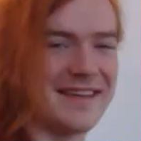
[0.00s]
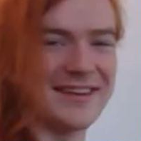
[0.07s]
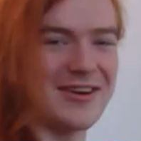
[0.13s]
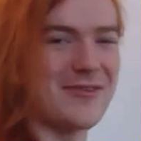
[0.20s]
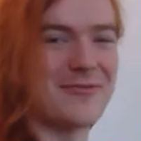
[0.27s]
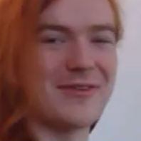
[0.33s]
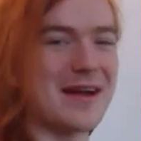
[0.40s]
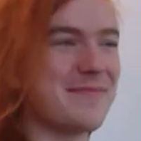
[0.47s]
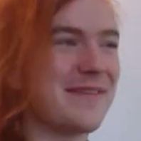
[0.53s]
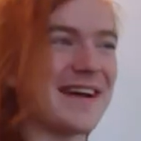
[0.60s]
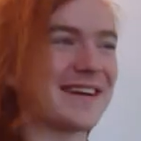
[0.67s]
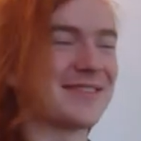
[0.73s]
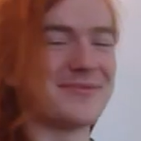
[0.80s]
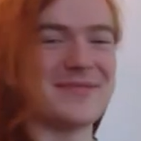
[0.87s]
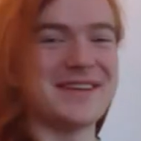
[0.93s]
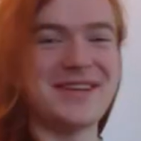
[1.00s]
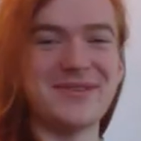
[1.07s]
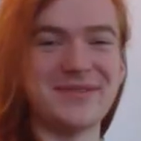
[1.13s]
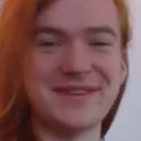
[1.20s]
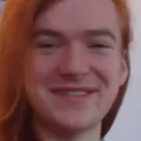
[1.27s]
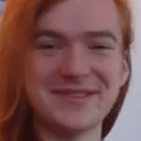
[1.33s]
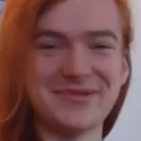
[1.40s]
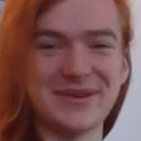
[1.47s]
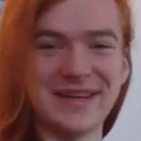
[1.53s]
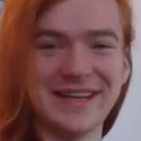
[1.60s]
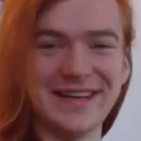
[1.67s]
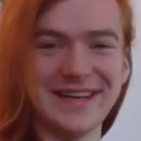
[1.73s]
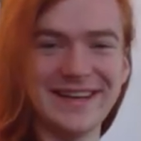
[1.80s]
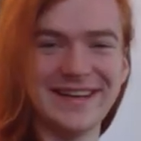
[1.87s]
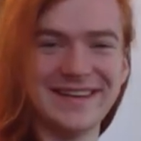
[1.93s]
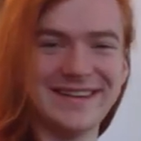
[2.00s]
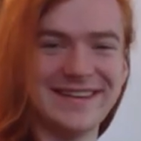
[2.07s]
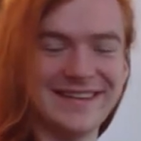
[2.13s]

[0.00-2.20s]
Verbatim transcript: then go right back to what you were doing.